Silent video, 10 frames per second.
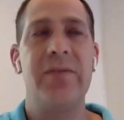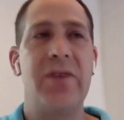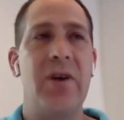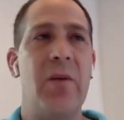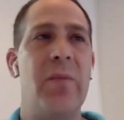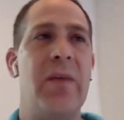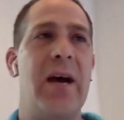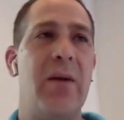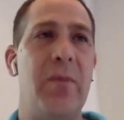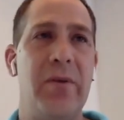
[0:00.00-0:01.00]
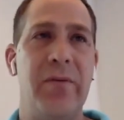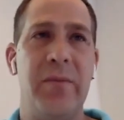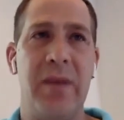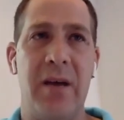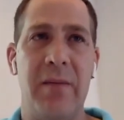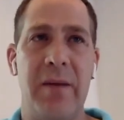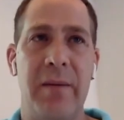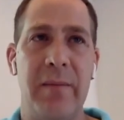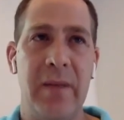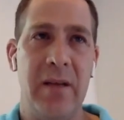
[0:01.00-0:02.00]
So the output from
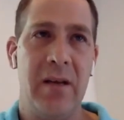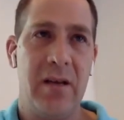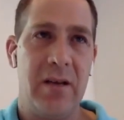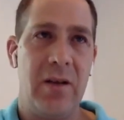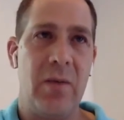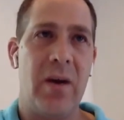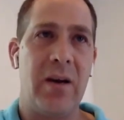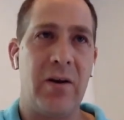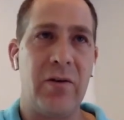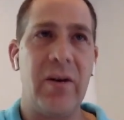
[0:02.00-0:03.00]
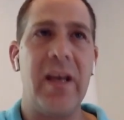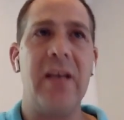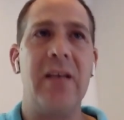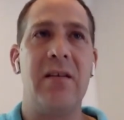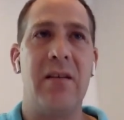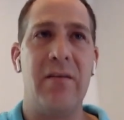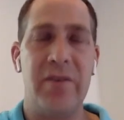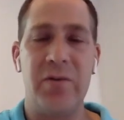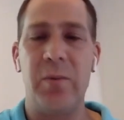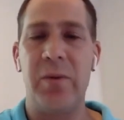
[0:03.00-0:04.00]
non-mem, you want to create a
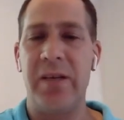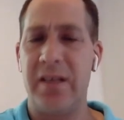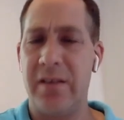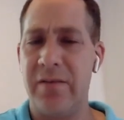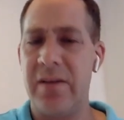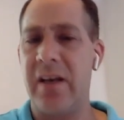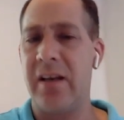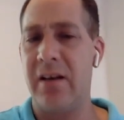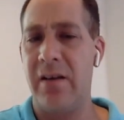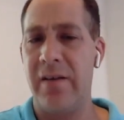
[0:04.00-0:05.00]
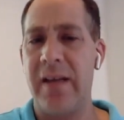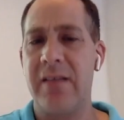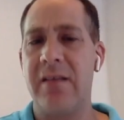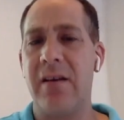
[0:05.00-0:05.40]
visual predictive check and all of that